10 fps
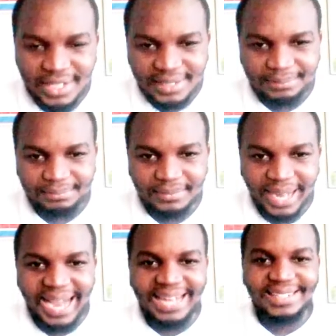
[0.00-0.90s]

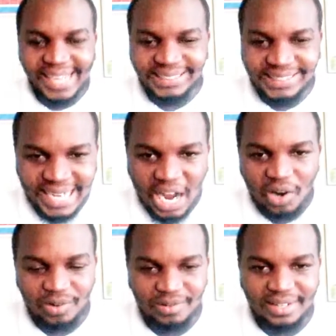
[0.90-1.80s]
and right
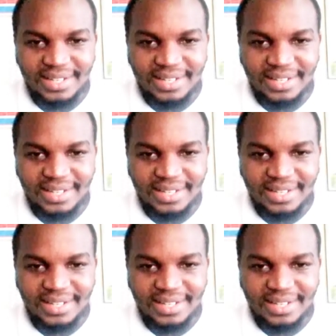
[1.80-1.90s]
now